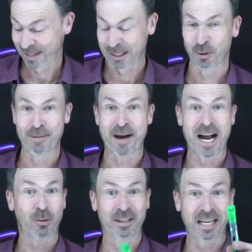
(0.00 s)
That's what the
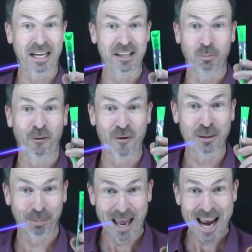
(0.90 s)
marker was telling us when we were
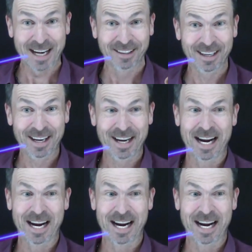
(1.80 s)
first playing,